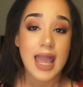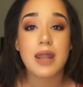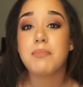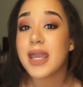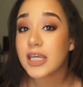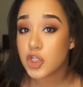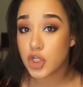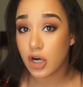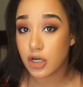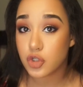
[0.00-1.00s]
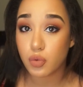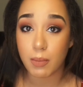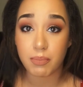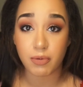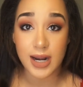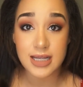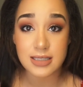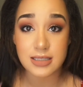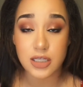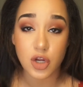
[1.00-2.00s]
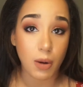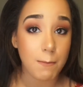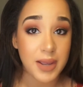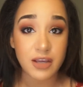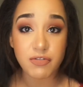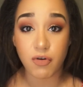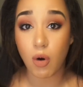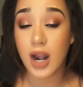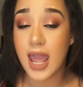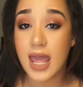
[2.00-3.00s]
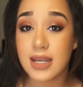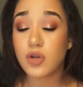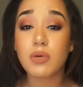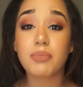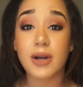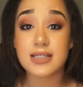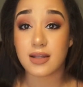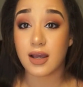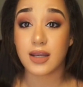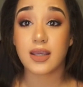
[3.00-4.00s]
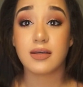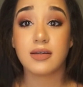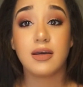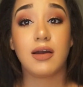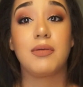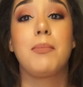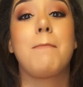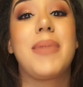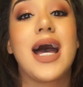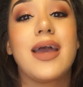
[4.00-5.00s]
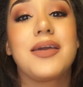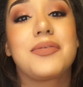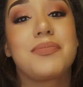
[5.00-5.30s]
And make sure to embrace your big forehead. You embrace it, honey. Bye.